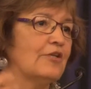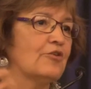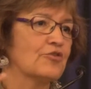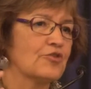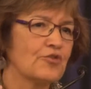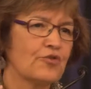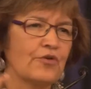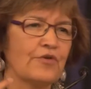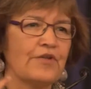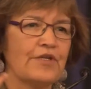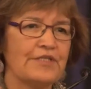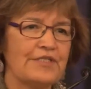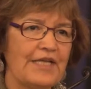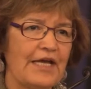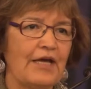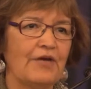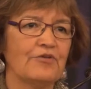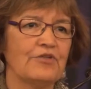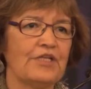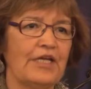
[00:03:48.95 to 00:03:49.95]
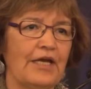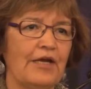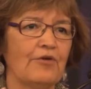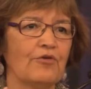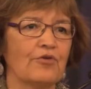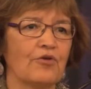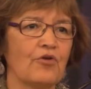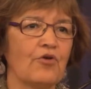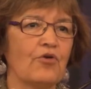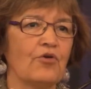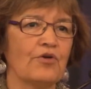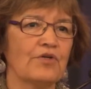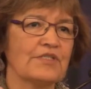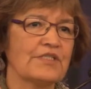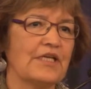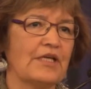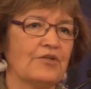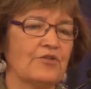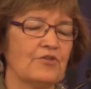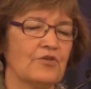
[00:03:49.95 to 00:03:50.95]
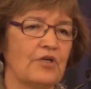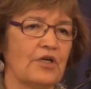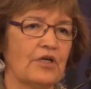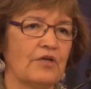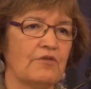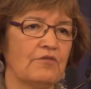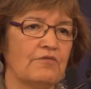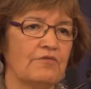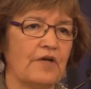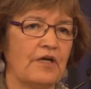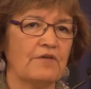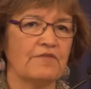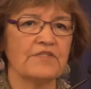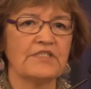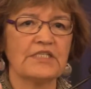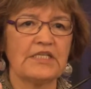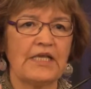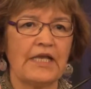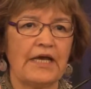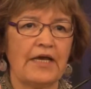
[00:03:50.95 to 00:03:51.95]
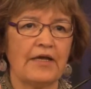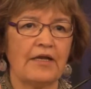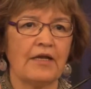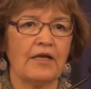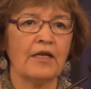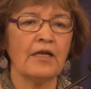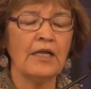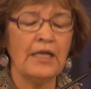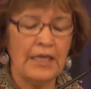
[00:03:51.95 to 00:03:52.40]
sort of the downtown core center of Seattle.